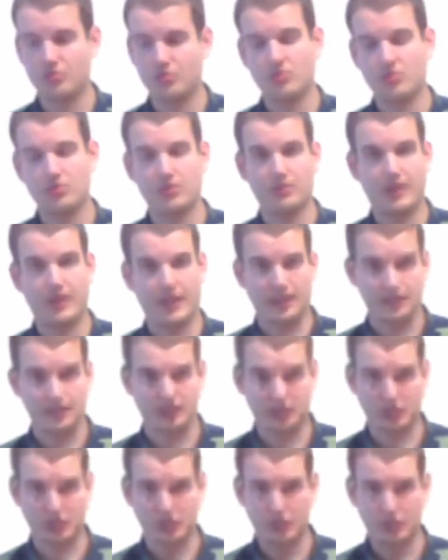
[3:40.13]
through the
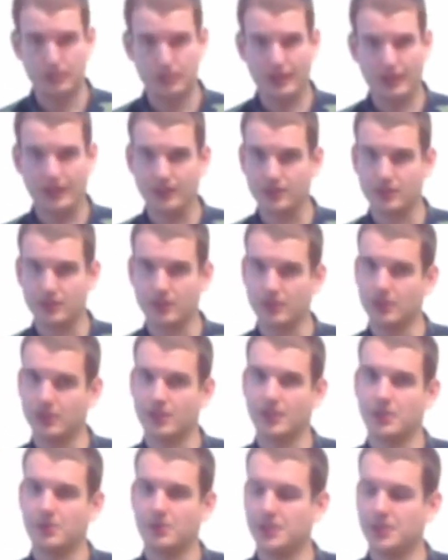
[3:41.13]
vacuum tube
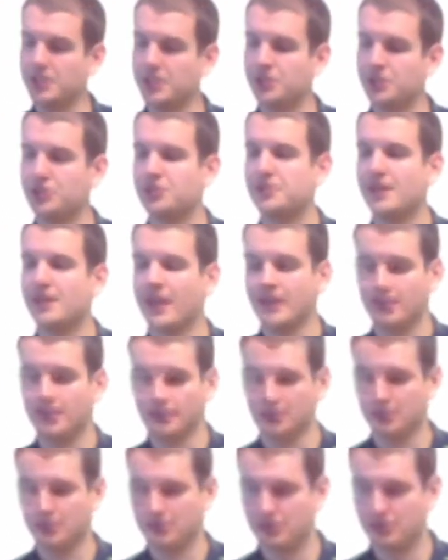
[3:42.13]
until they reach the
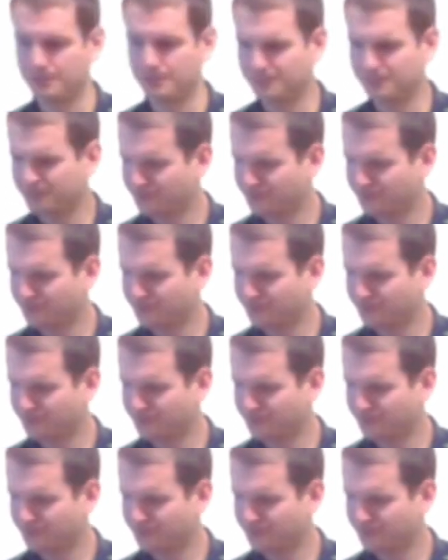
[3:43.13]
anode.